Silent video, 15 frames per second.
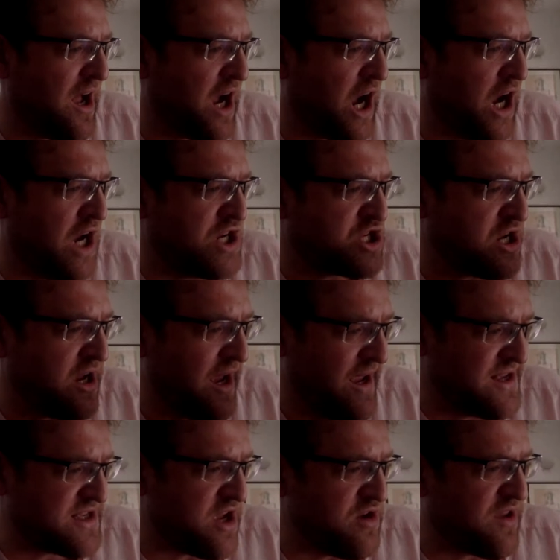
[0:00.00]
Aisha.
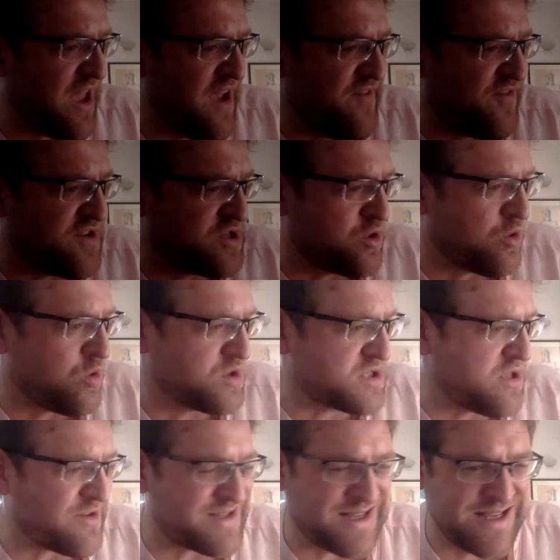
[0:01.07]
It's okay for doors,
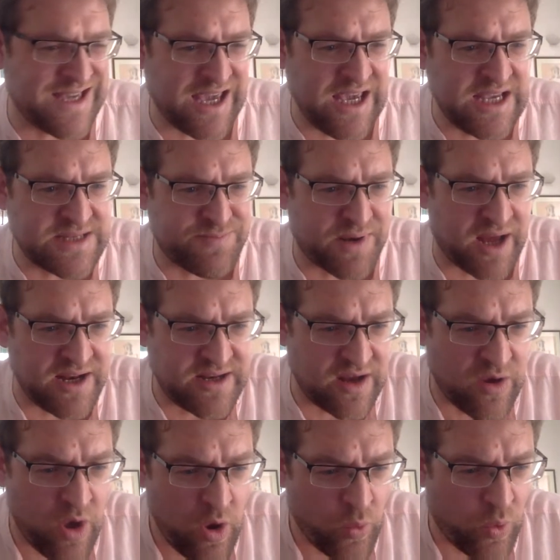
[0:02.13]
locks and keys, but
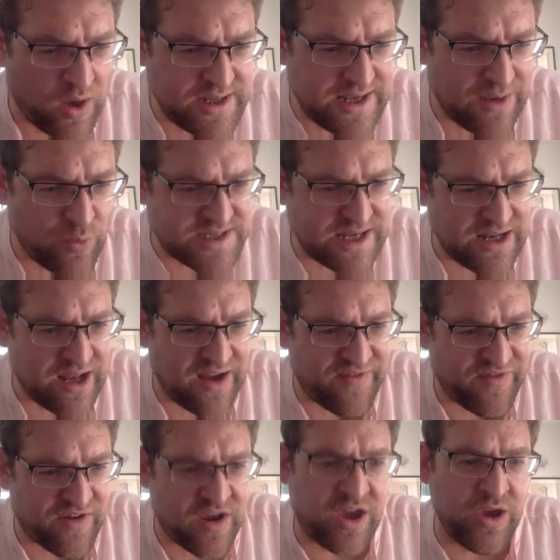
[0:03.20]
what's it like
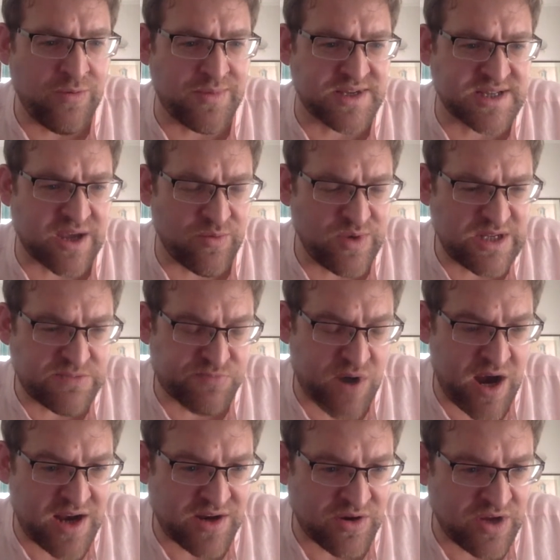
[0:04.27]
for humans? Can we
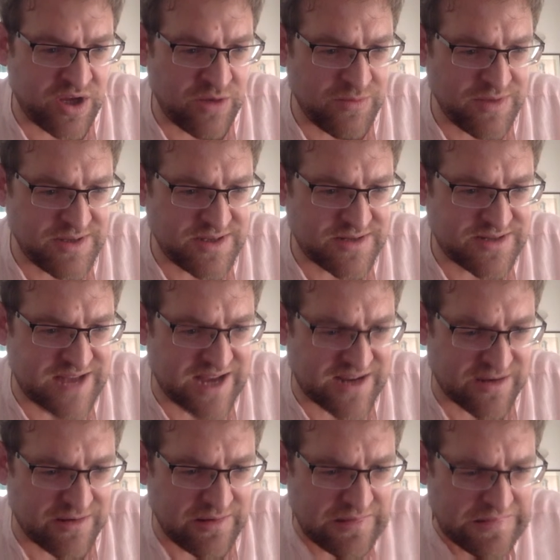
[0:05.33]
spray it on humans, Dettol?